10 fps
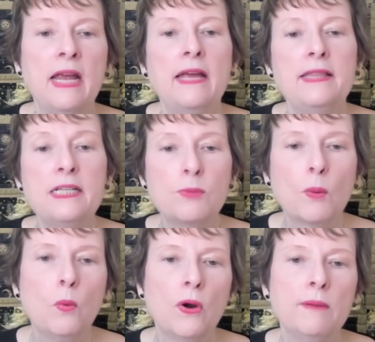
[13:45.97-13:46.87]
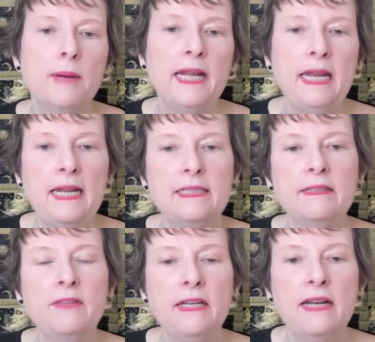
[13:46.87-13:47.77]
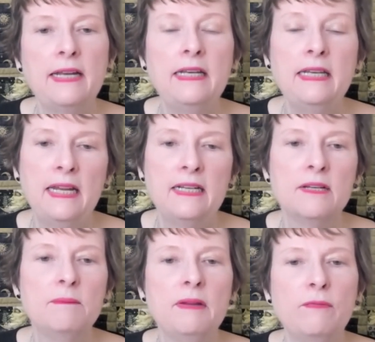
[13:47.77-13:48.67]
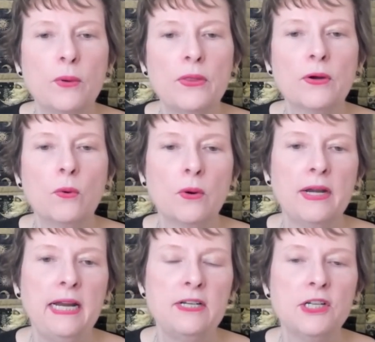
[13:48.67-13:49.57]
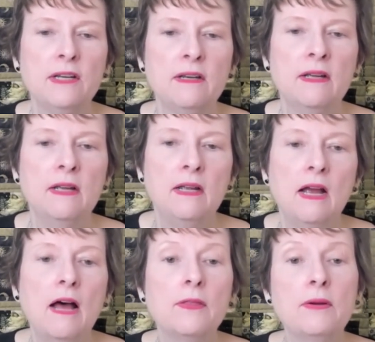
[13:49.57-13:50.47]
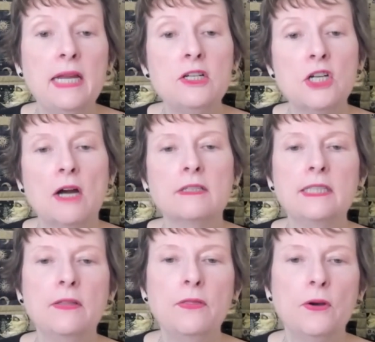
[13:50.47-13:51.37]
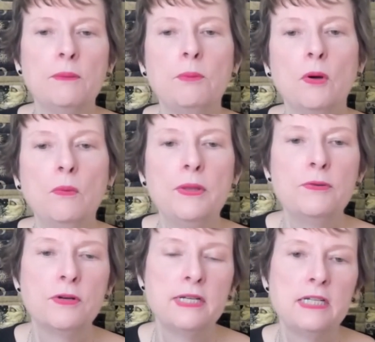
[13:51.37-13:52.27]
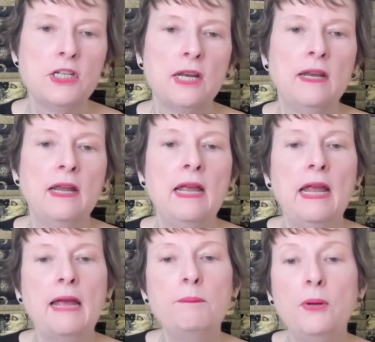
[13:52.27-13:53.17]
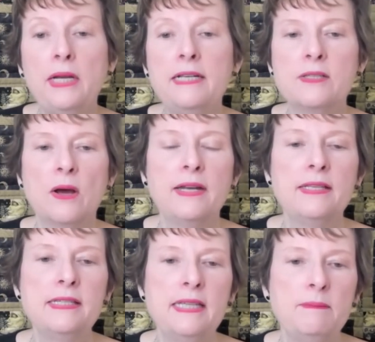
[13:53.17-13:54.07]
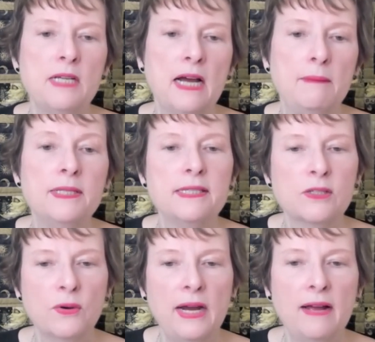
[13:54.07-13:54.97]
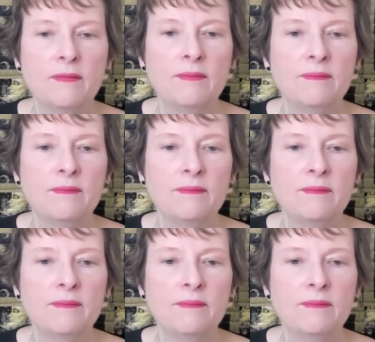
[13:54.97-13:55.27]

These were worn by kings of the United Kingdom before their coronation, although King Charles III broke with tradition and put his on at the same time as his crown.